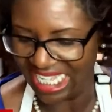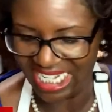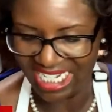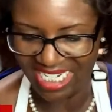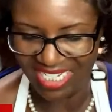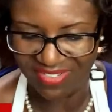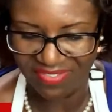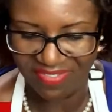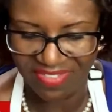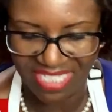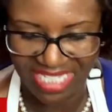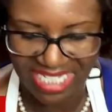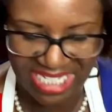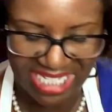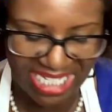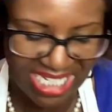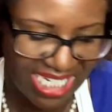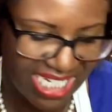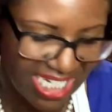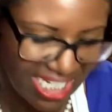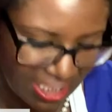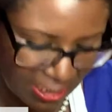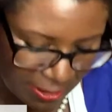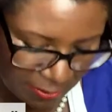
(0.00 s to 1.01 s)
kind of
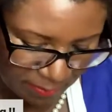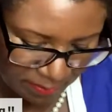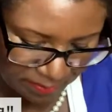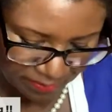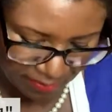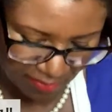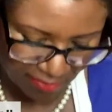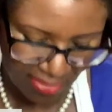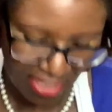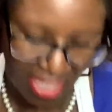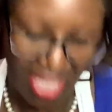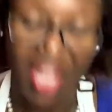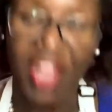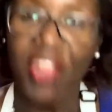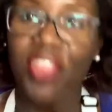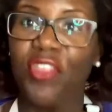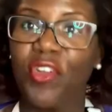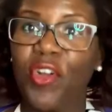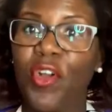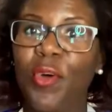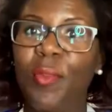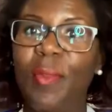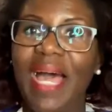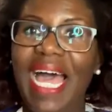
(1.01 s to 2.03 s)
like um,
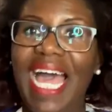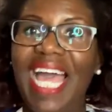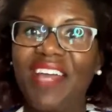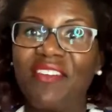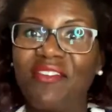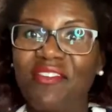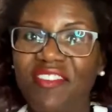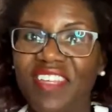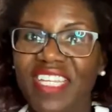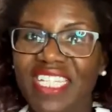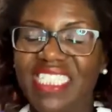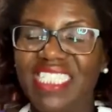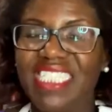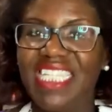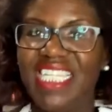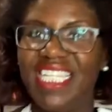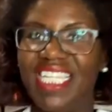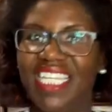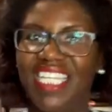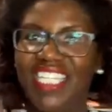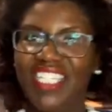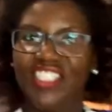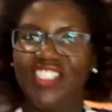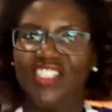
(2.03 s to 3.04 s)
throwback
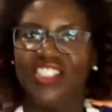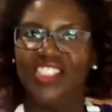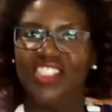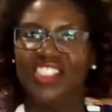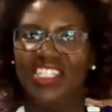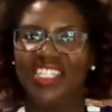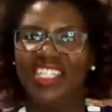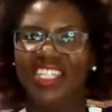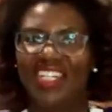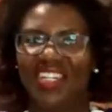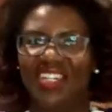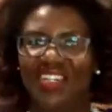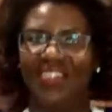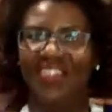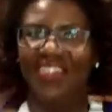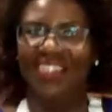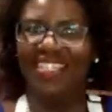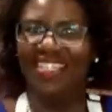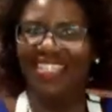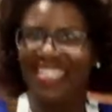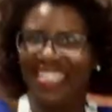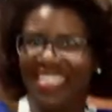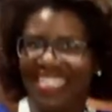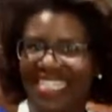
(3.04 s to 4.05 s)
vintage, you know.
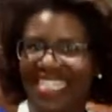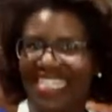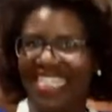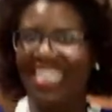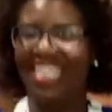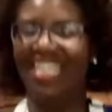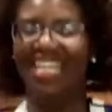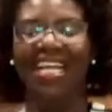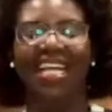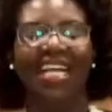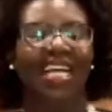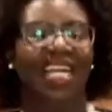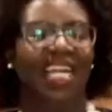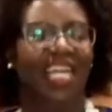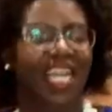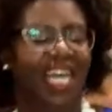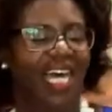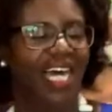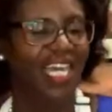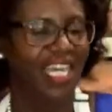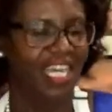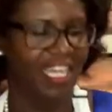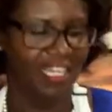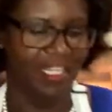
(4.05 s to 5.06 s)

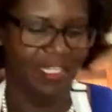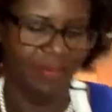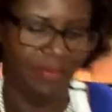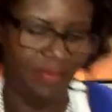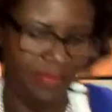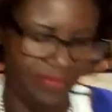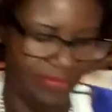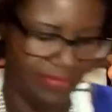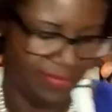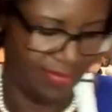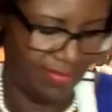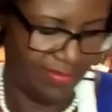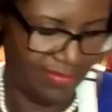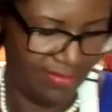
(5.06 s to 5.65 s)
Um,